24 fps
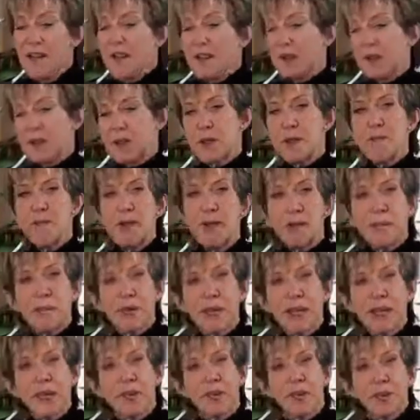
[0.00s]
There's the big
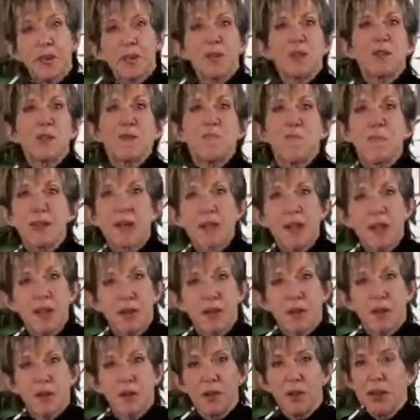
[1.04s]
picture, there's the big
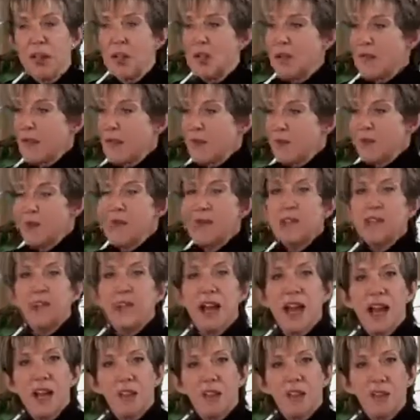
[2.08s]
goal, there's the
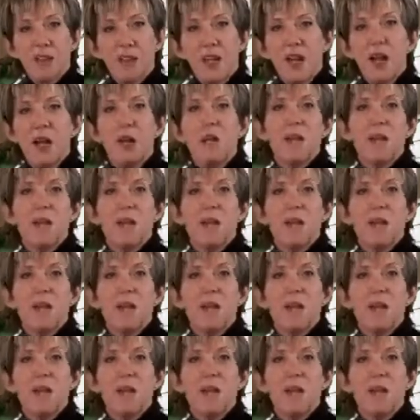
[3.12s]
talent,